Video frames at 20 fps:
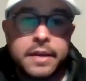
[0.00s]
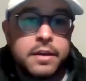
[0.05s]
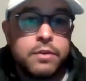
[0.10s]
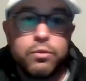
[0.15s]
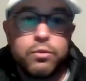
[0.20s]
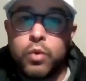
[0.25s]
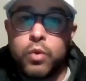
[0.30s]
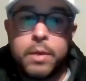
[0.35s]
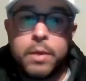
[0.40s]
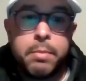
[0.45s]
He
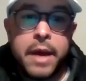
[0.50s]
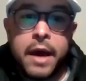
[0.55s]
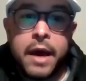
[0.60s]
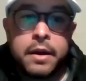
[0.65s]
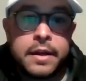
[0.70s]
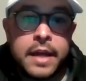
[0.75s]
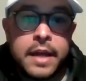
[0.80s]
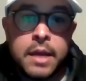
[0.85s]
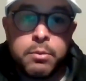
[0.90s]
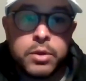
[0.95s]
can rip
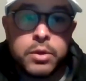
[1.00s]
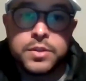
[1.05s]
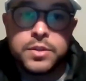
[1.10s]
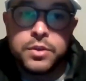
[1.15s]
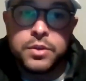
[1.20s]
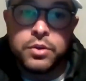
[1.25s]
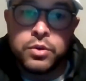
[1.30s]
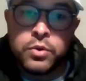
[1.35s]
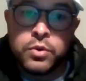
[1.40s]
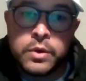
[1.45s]
out a game or
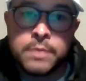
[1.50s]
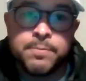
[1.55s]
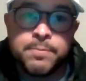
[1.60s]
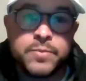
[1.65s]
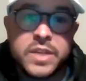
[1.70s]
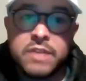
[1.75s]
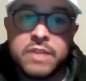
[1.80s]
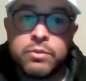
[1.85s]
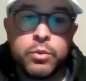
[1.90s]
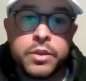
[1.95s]
two, and
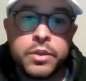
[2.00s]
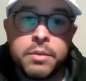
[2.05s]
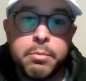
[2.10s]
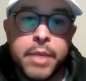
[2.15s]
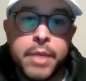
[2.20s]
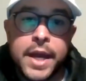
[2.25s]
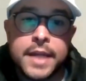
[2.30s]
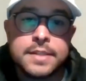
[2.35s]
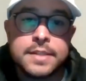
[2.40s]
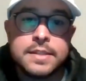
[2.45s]
even with a
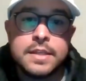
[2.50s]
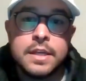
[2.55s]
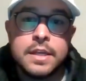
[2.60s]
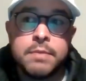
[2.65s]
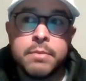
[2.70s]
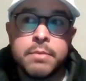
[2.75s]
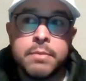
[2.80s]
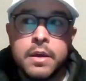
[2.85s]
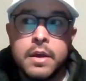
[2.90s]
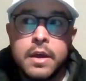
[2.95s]
bad
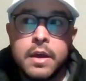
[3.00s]
team.